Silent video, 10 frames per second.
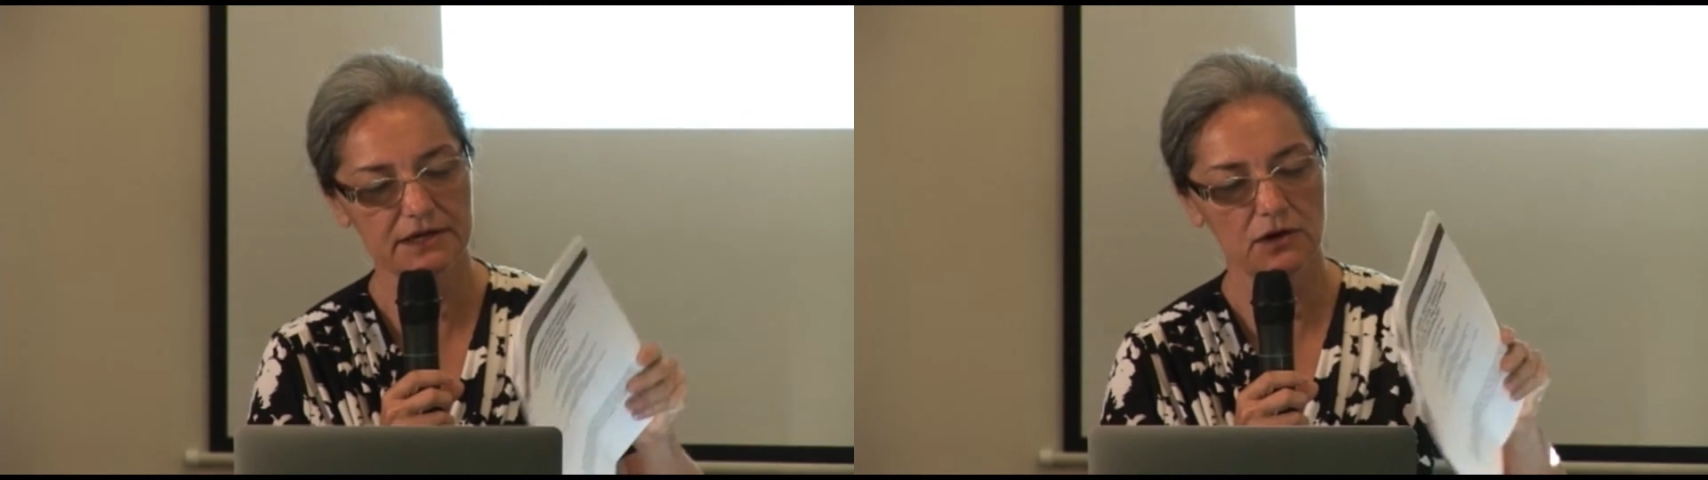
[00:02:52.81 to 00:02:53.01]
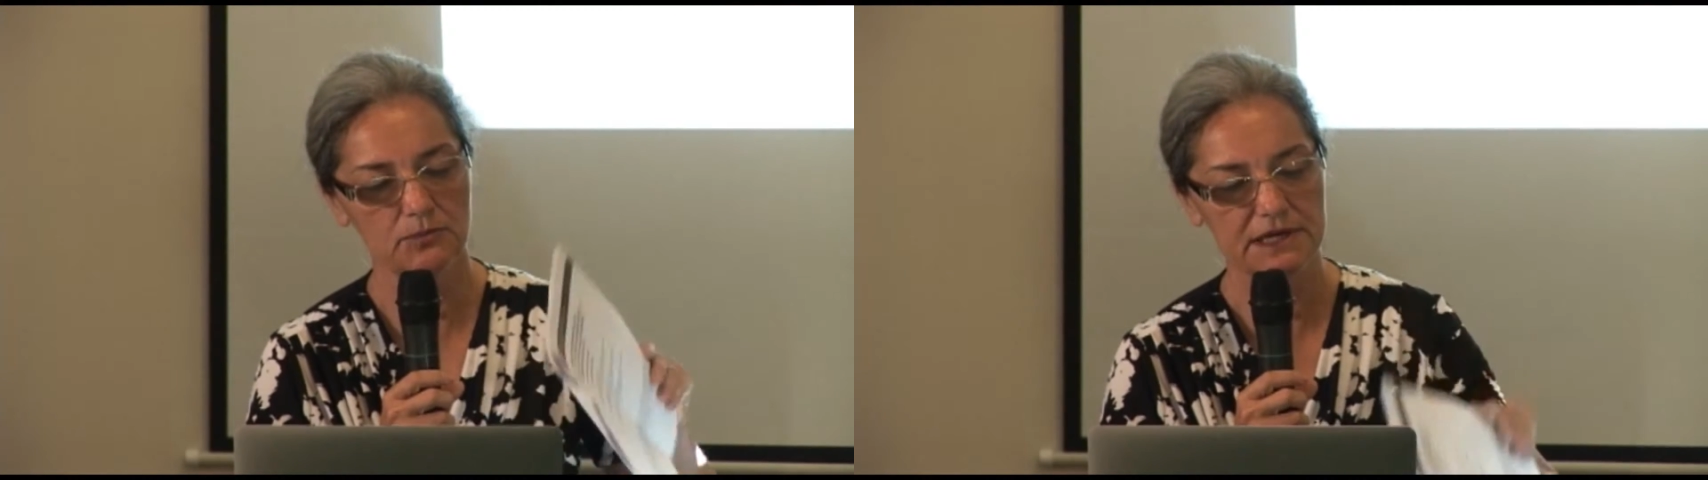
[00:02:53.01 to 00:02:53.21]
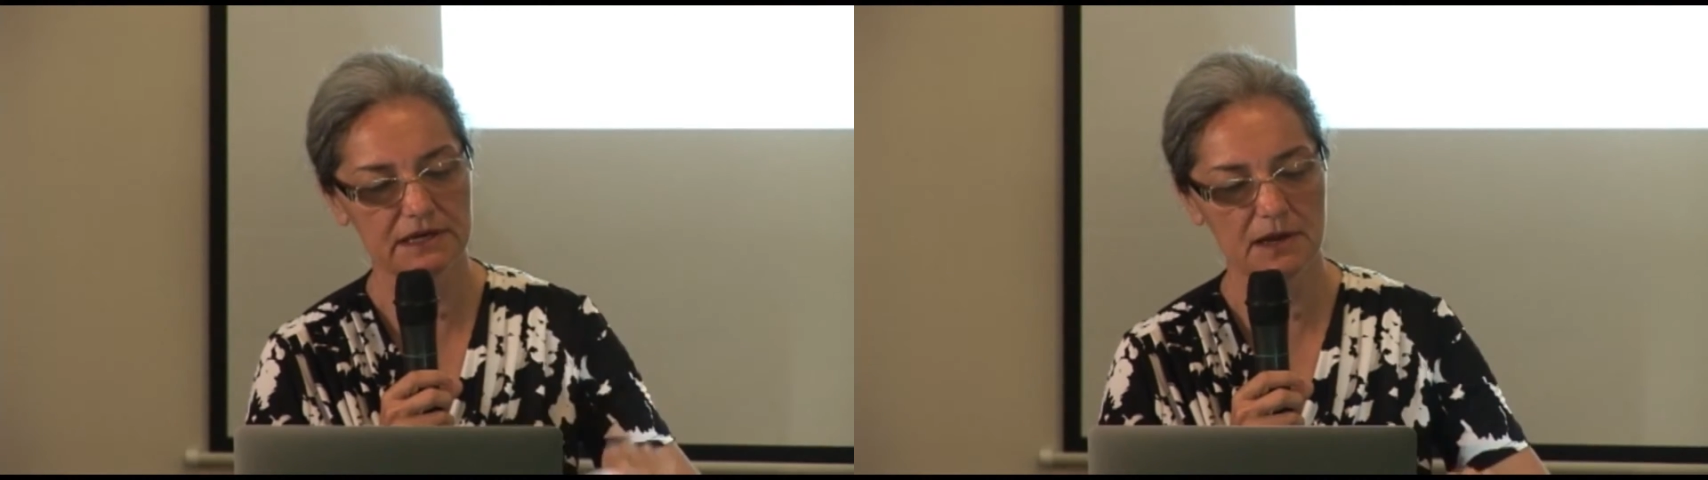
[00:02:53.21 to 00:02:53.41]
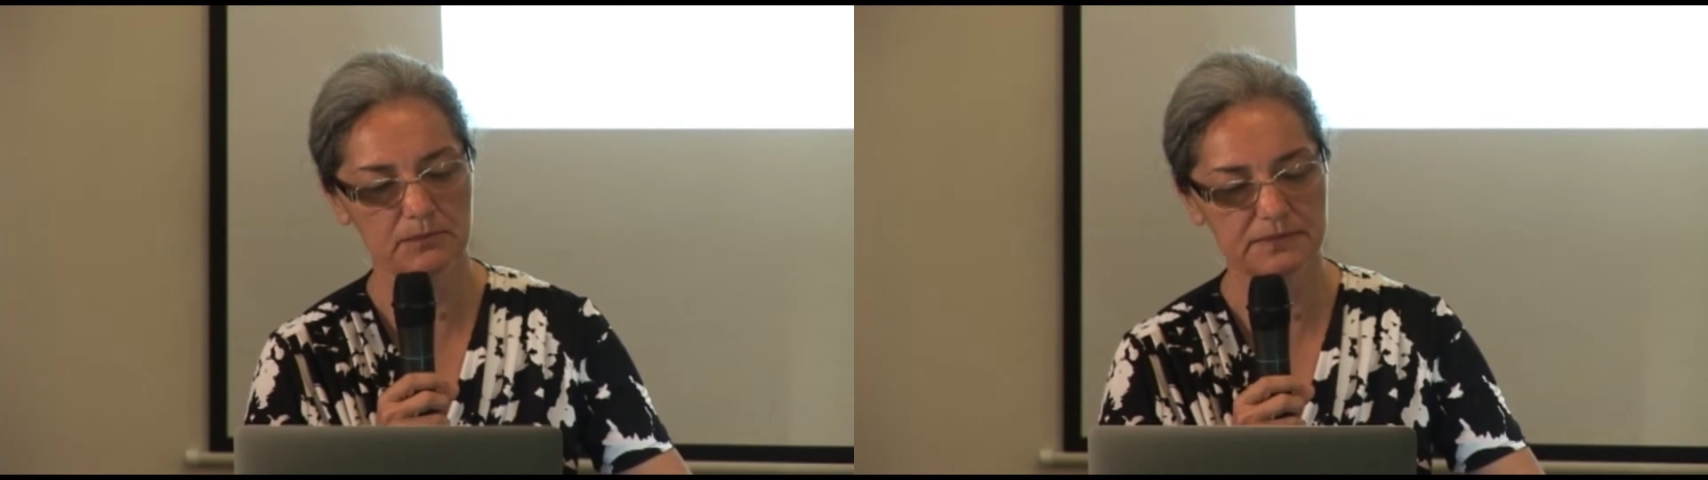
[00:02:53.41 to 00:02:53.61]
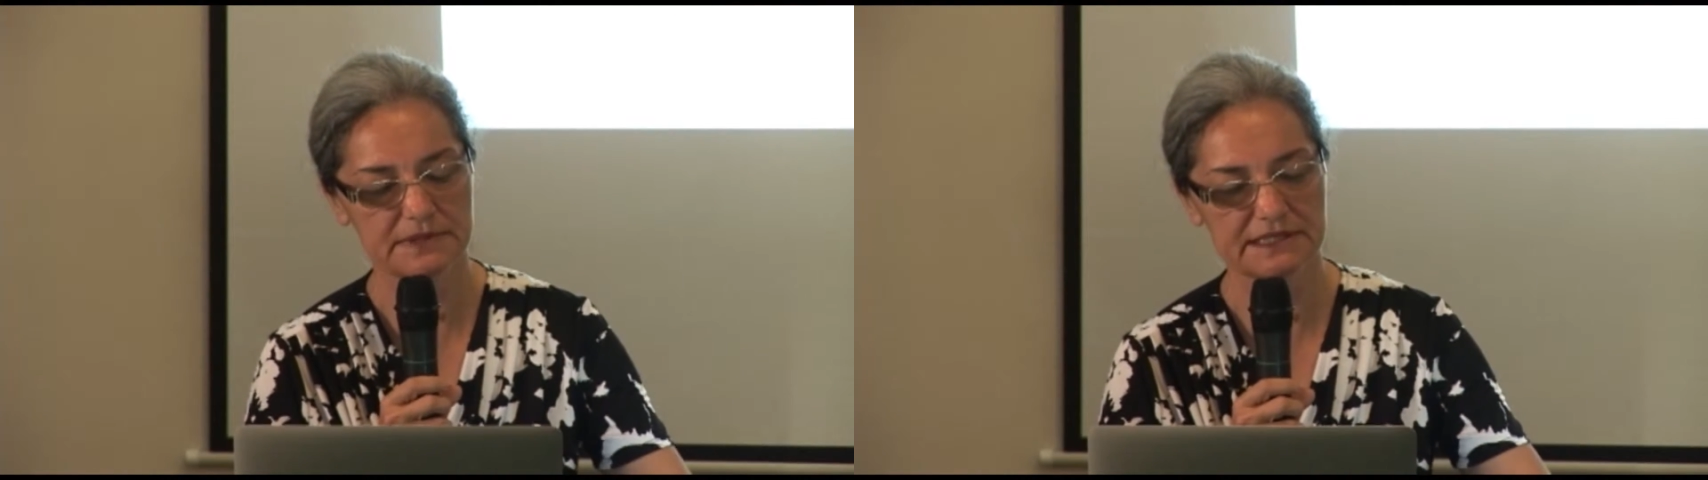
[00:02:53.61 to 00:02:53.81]
to open it
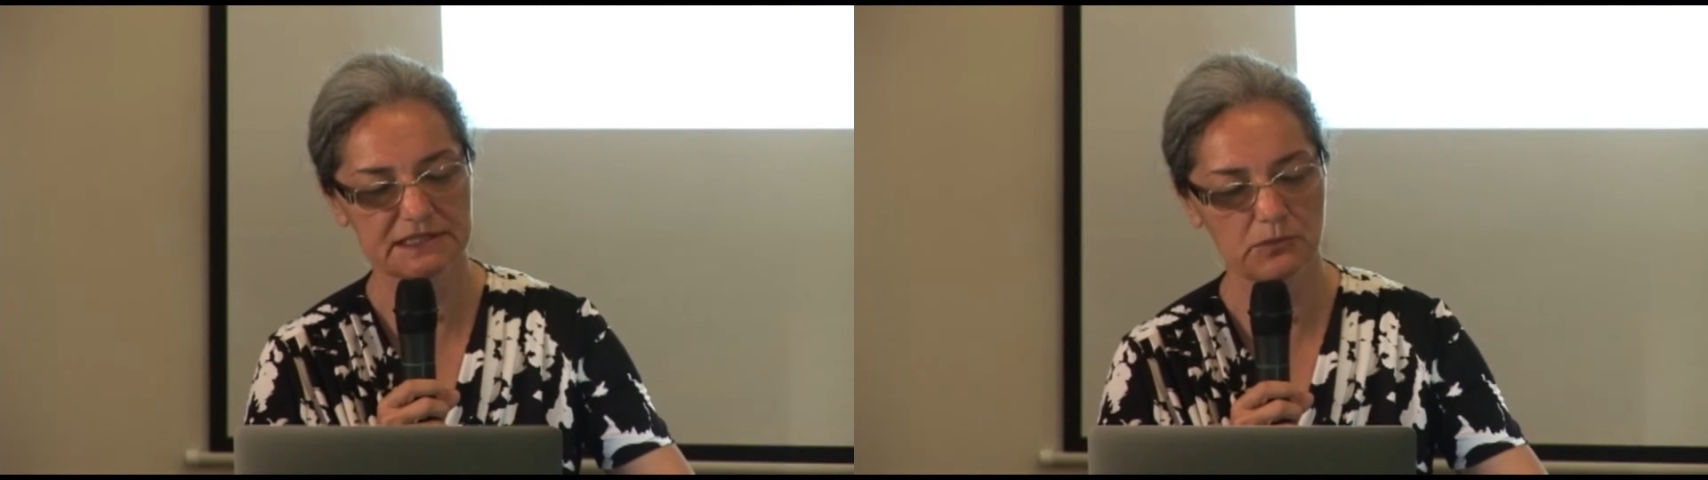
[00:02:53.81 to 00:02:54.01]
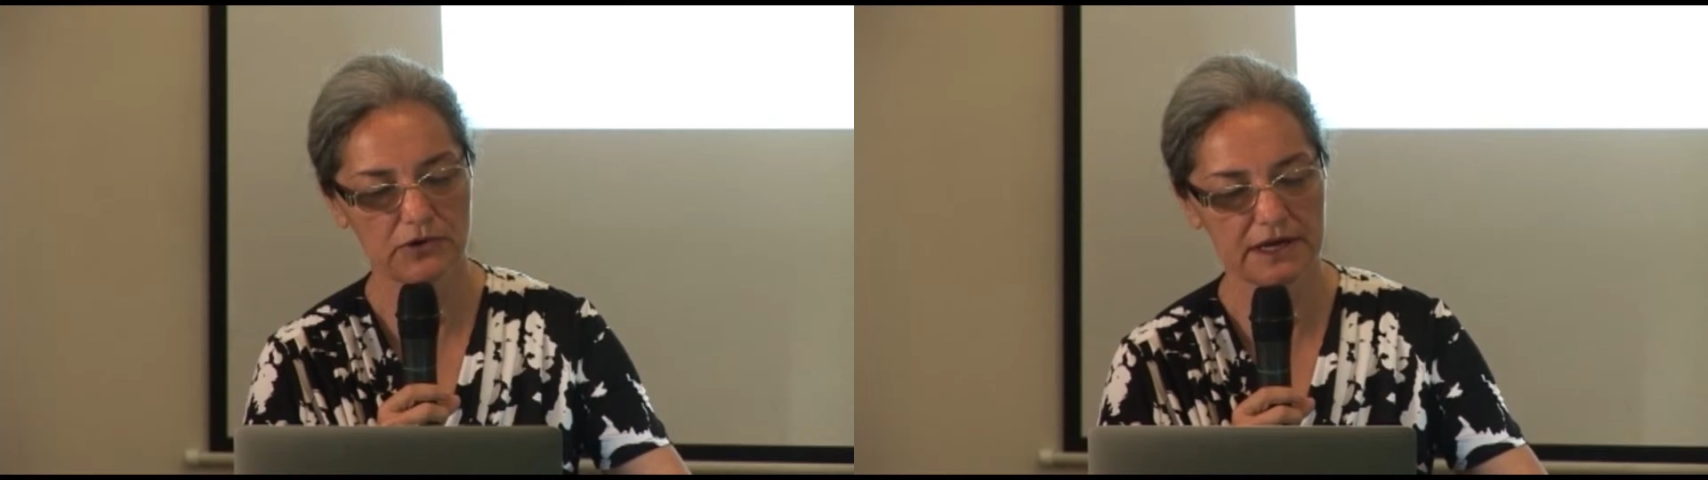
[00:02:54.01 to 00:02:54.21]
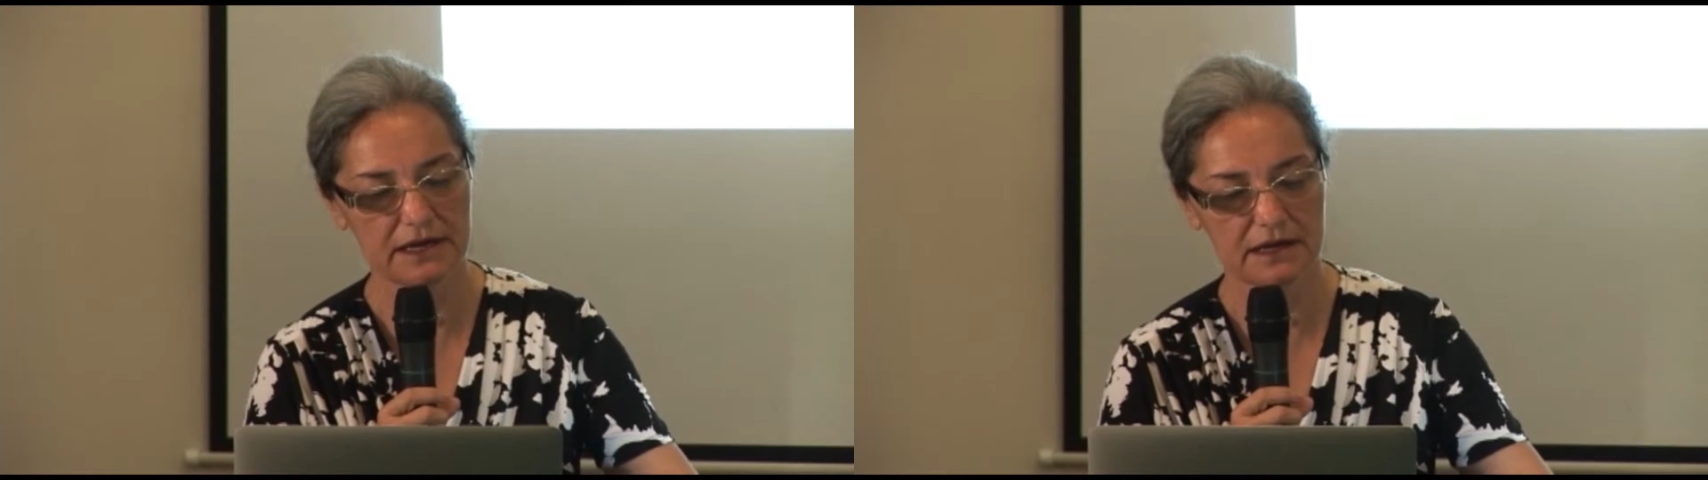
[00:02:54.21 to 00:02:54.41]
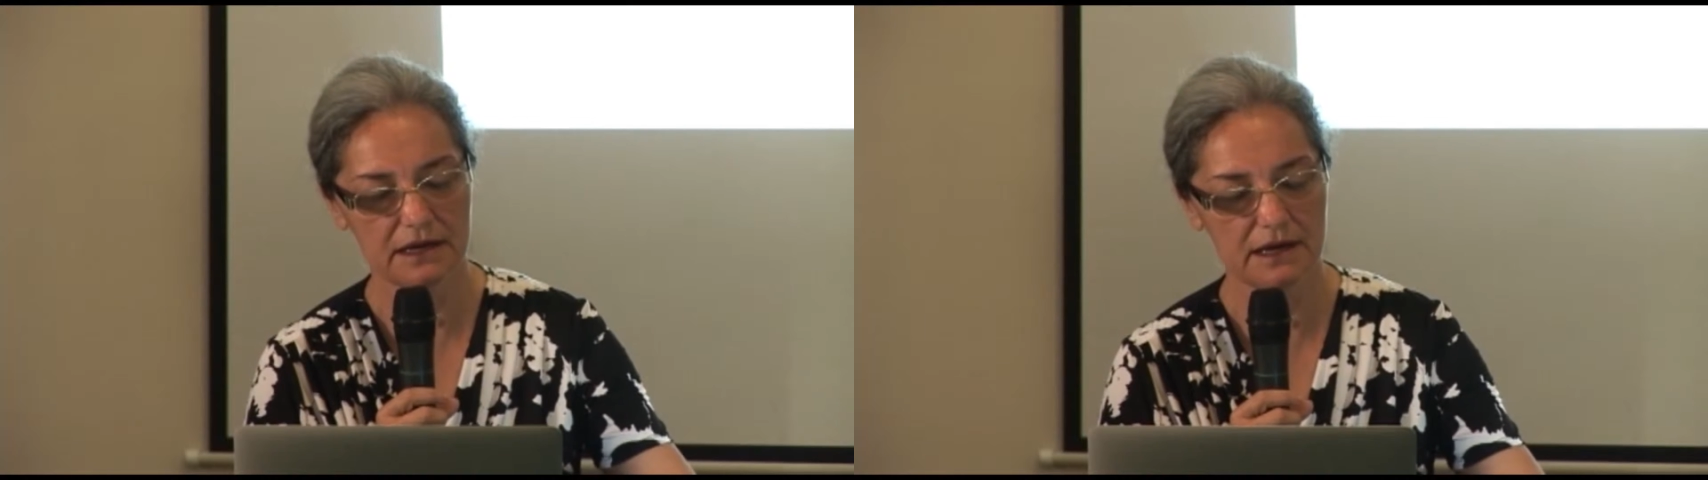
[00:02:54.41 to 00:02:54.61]
up this morning